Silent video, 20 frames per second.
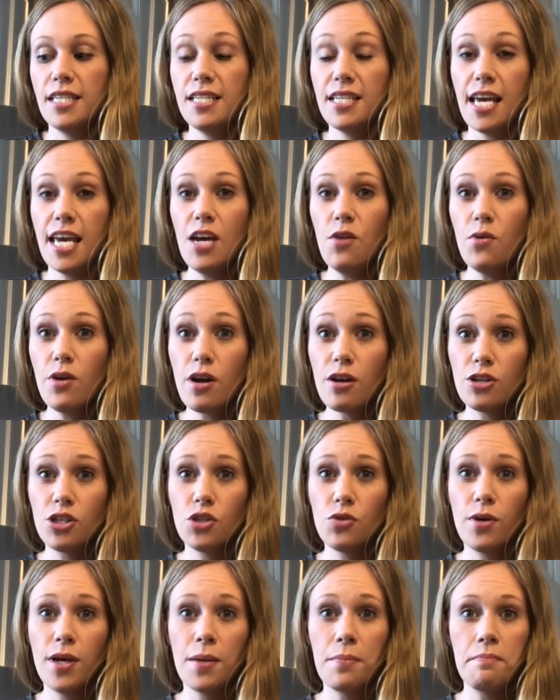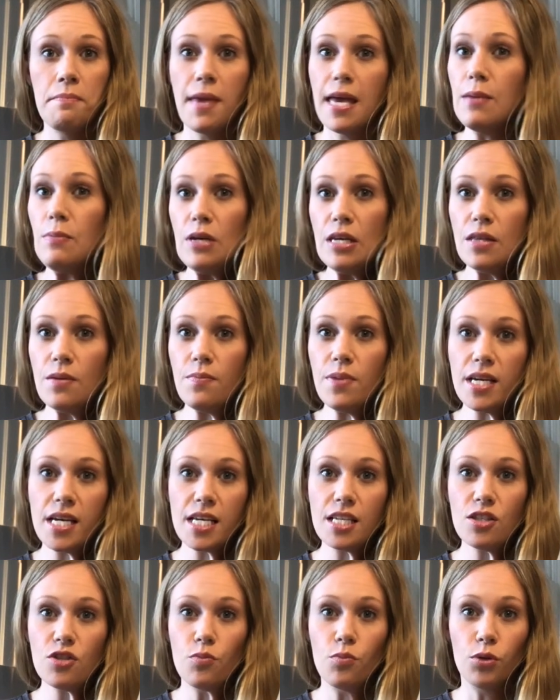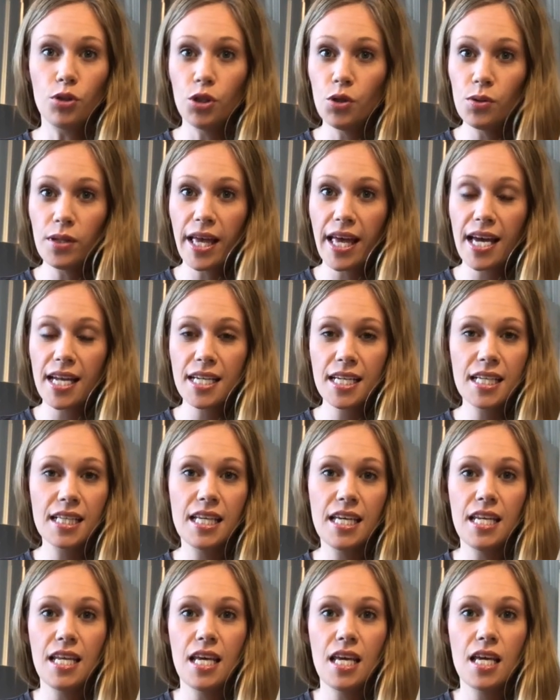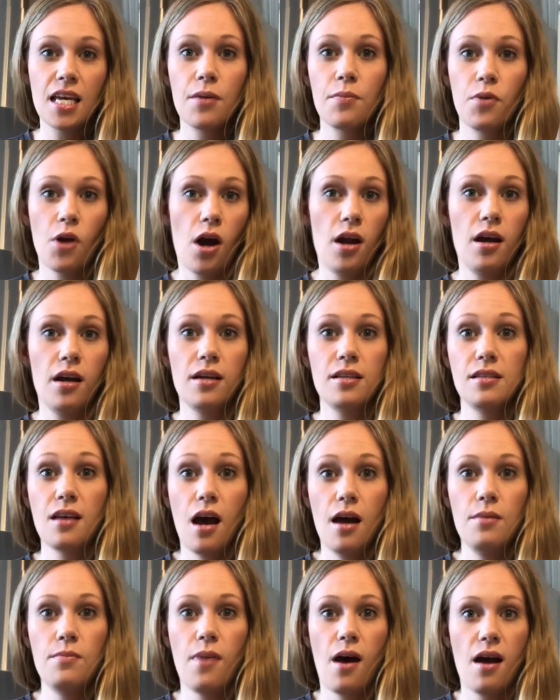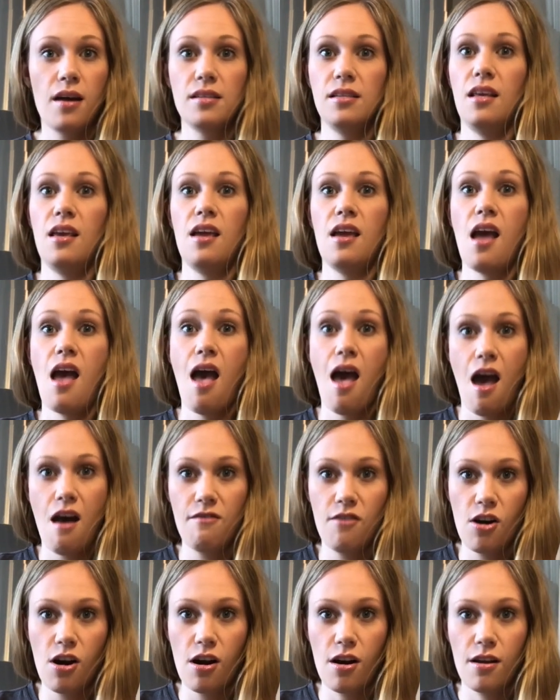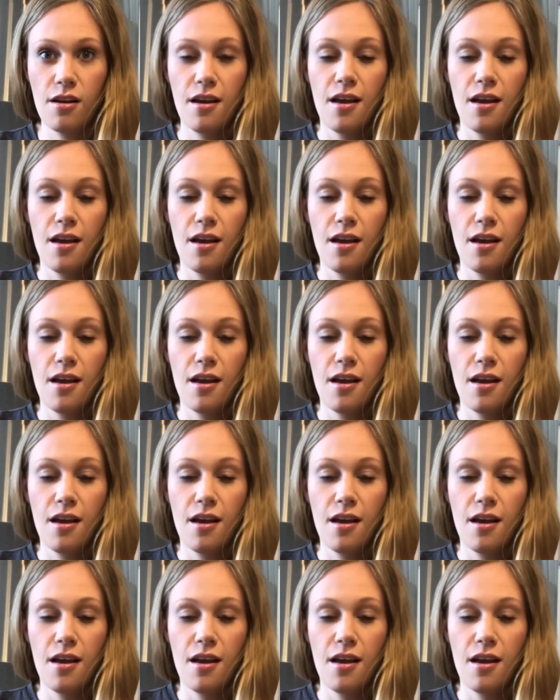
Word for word: Today we are doing maybe the biggest Blueland cleaning products unboxing ever.